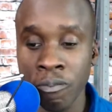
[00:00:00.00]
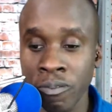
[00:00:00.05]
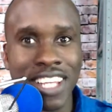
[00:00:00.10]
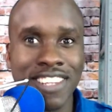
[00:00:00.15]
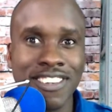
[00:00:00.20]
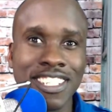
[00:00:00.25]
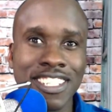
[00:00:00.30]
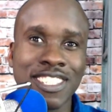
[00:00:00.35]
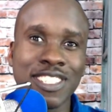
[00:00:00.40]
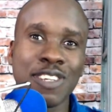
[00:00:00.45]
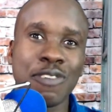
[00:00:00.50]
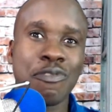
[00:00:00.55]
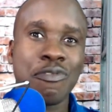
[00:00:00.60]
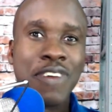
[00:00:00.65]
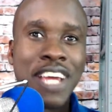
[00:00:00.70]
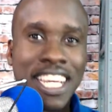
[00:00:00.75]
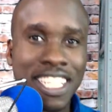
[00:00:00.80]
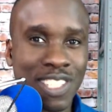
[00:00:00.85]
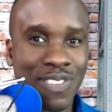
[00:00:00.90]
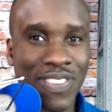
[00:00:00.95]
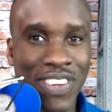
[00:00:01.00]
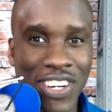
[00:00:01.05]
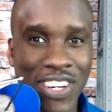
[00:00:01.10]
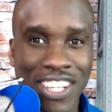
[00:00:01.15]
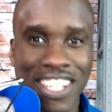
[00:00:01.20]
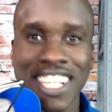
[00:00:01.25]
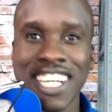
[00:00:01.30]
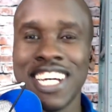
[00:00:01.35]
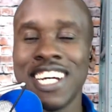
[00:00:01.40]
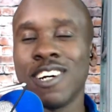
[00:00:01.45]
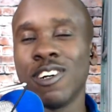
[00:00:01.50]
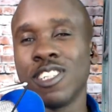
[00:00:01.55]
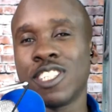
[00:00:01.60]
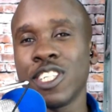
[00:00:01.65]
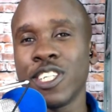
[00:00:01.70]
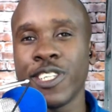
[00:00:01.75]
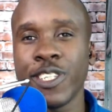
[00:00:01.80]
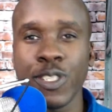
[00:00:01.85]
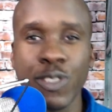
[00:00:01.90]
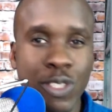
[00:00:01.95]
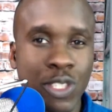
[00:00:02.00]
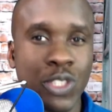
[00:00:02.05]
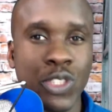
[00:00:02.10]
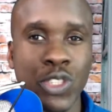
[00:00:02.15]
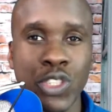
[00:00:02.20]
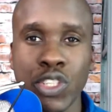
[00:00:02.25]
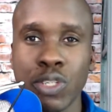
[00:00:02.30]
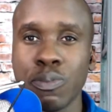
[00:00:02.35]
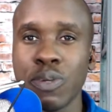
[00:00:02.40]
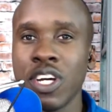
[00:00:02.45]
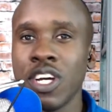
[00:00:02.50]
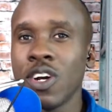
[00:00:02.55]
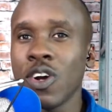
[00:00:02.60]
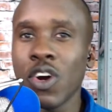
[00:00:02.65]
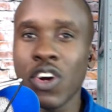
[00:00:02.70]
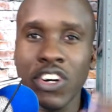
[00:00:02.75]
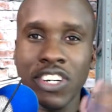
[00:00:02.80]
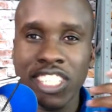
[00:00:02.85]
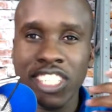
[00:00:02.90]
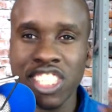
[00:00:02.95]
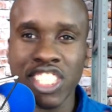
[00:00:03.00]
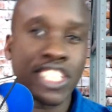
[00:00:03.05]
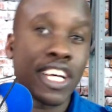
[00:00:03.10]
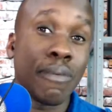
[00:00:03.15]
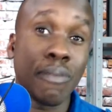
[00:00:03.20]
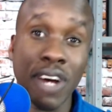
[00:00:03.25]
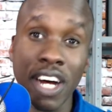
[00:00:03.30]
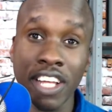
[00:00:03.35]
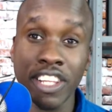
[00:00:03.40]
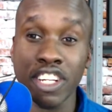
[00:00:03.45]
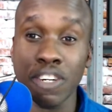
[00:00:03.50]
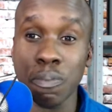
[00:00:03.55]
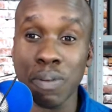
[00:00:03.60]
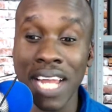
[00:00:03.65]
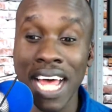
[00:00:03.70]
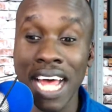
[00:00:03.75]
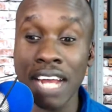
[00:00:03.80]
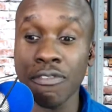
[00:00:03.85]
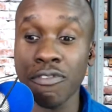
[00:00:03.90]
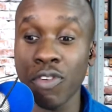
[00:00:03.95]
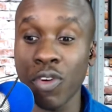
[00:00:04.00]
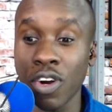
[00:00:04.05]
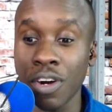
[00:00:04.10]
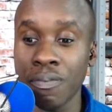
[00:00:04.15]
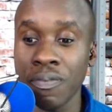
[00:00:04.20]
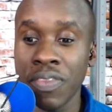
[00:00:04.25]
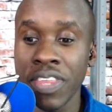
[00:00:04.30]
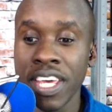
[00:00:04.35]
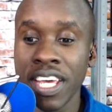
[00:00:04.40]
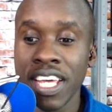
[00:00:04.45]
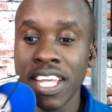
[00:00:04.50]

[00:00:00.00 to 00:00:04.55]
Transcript: whether it's to Facebook or to YouTube or some other platform.